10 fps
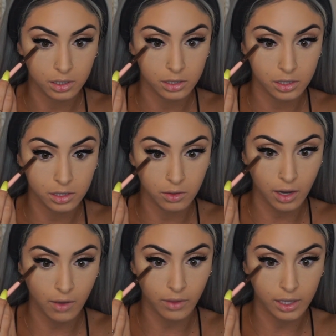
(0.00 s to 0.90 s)
just so I
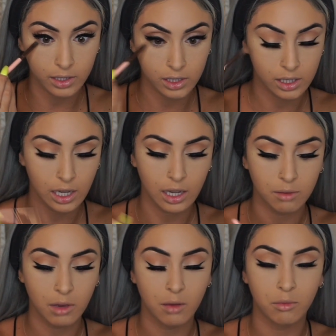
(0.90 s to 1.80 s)
have that
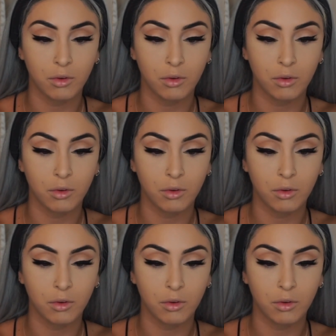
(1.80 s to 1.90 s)
same